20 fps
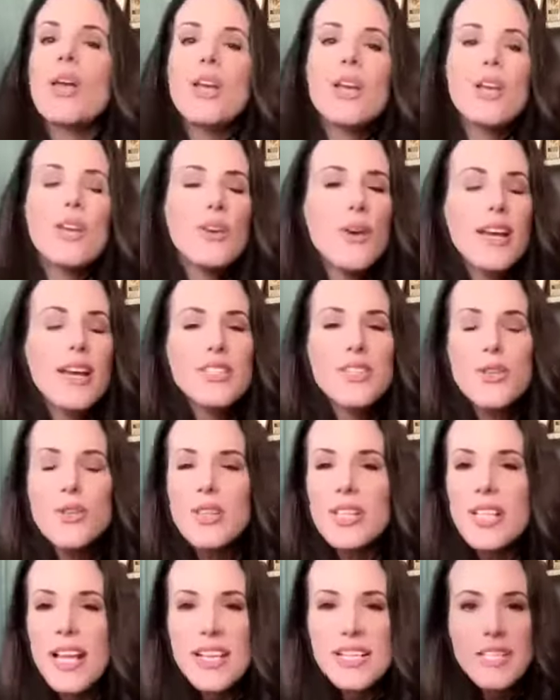You guys
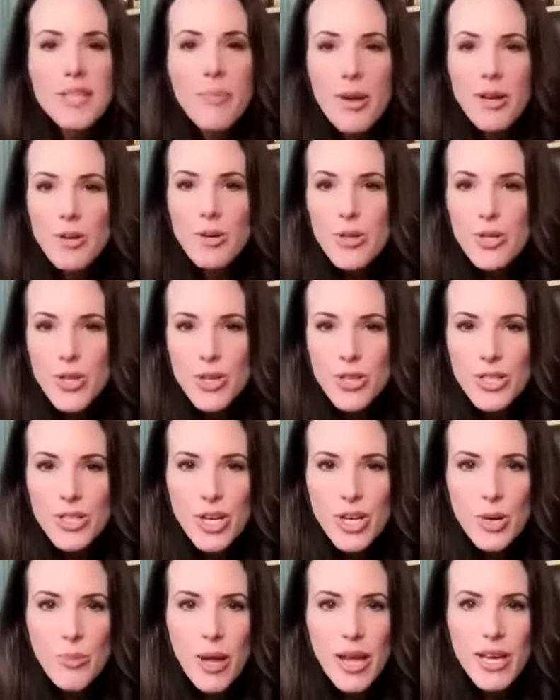utilize the Better Starts
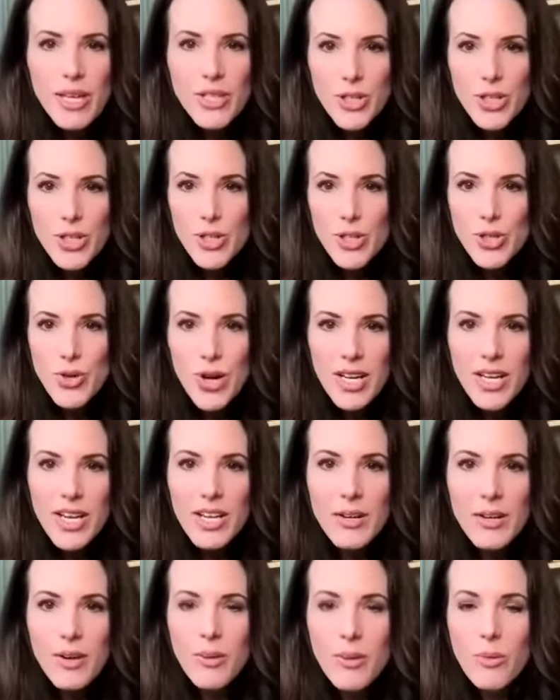Here page. This
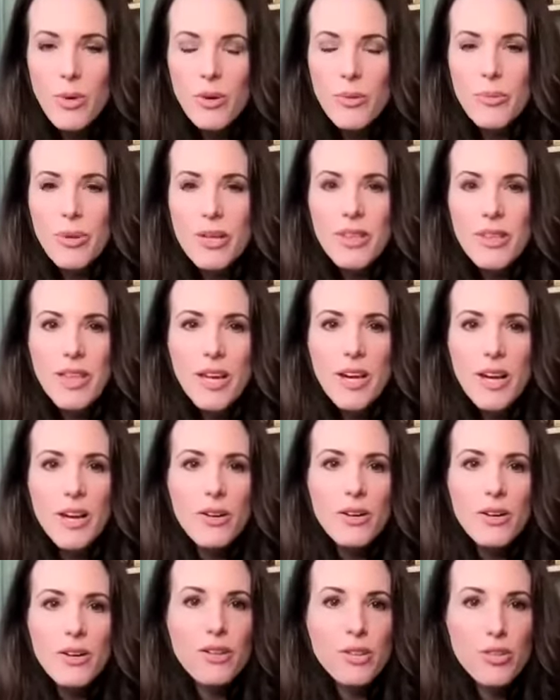training will be
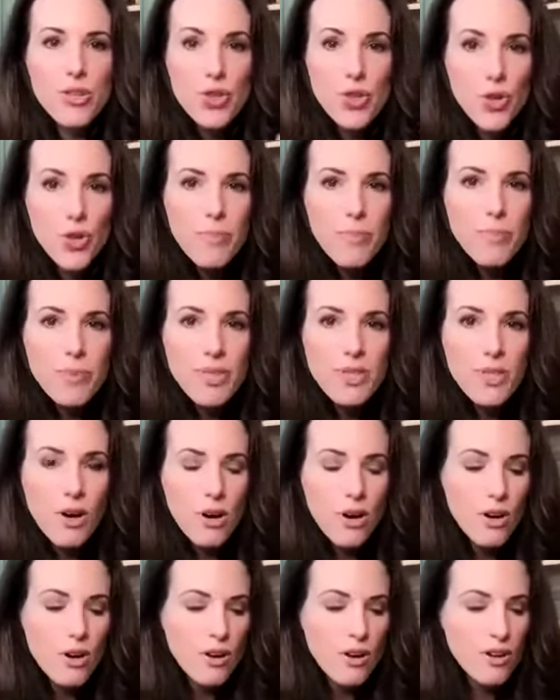there. The scripts
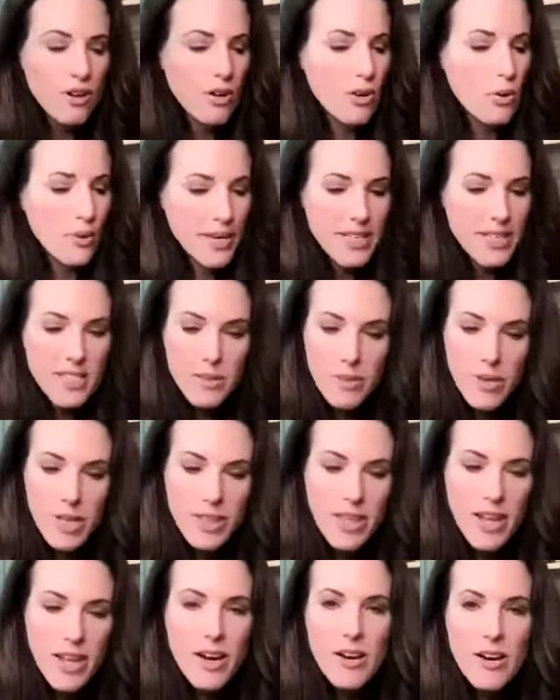are going to be
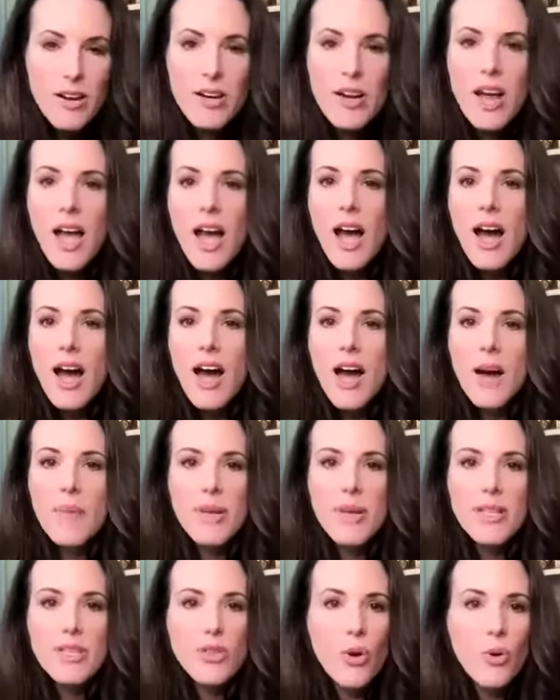there.
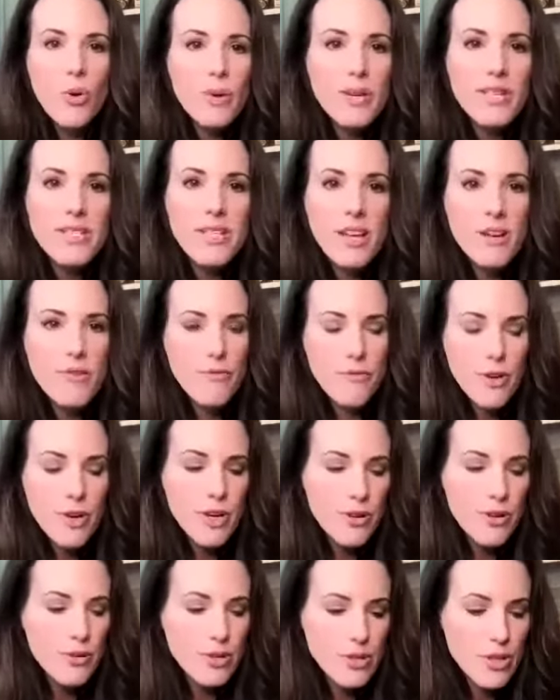It's always there for
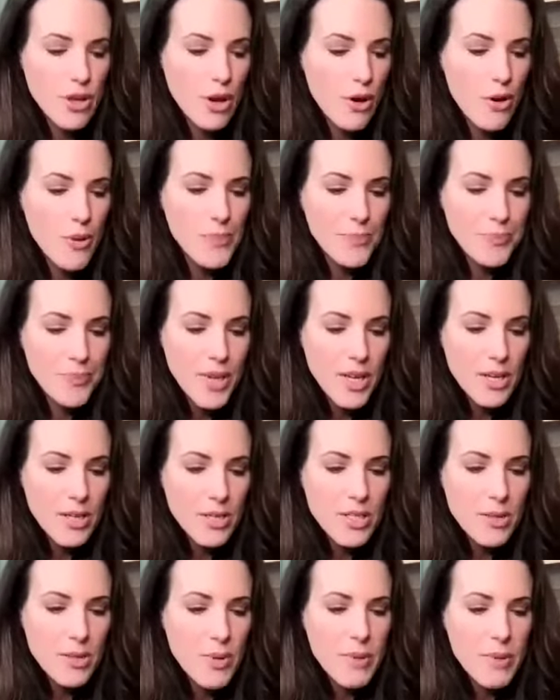you. So
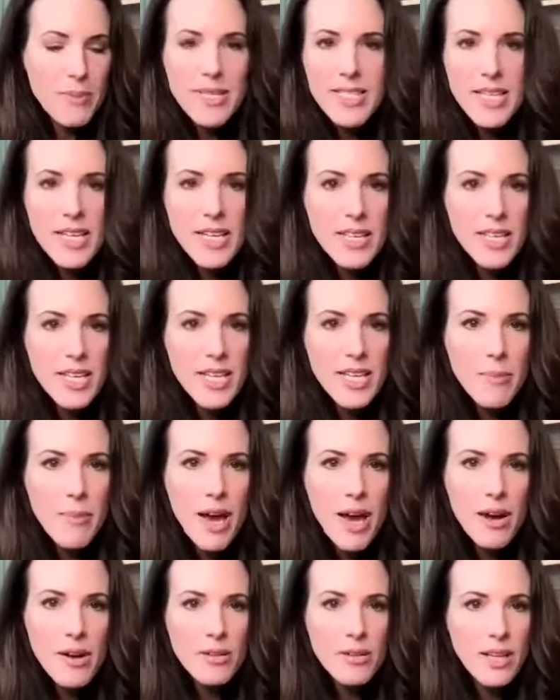did we miss anything
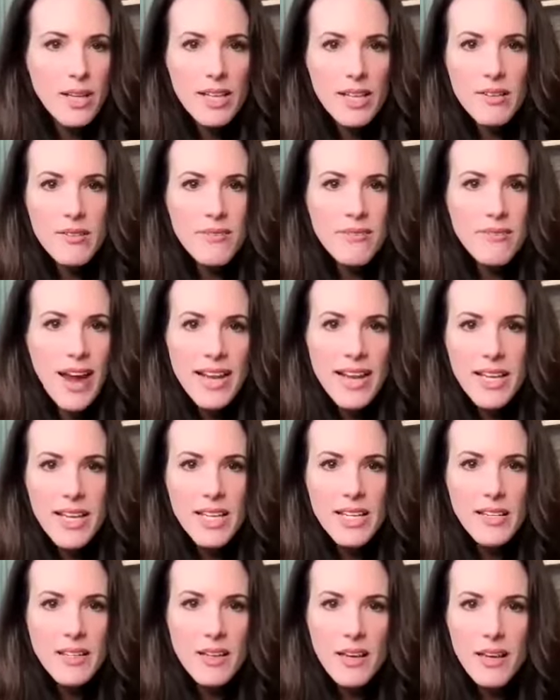about
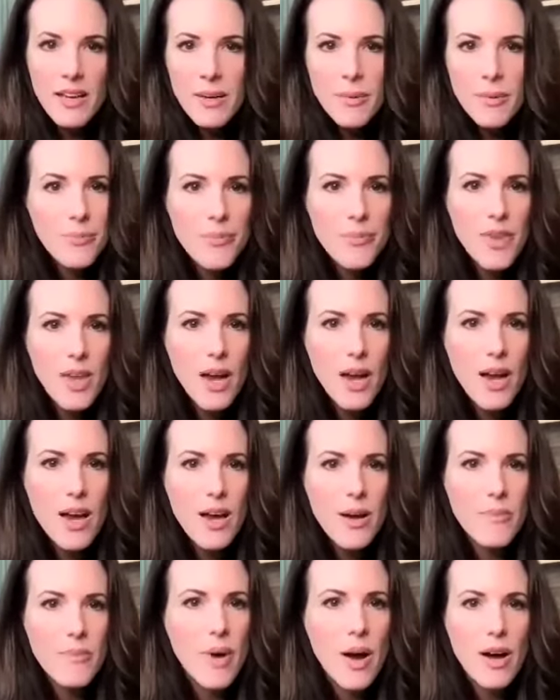inviting
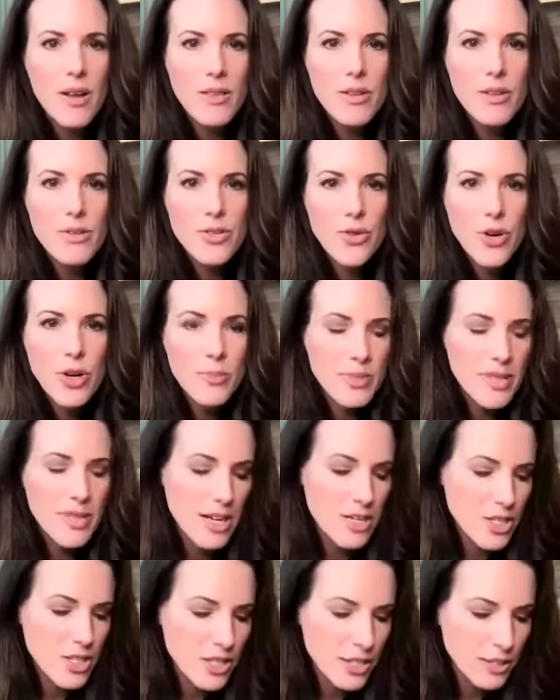on those scripts,
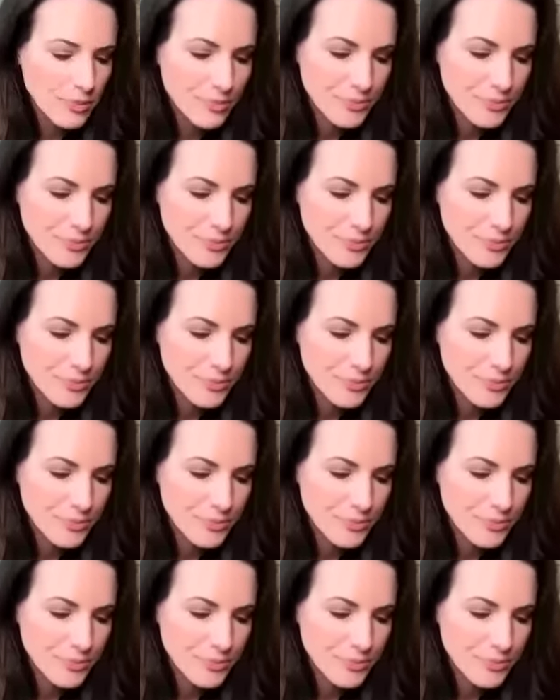Ashley?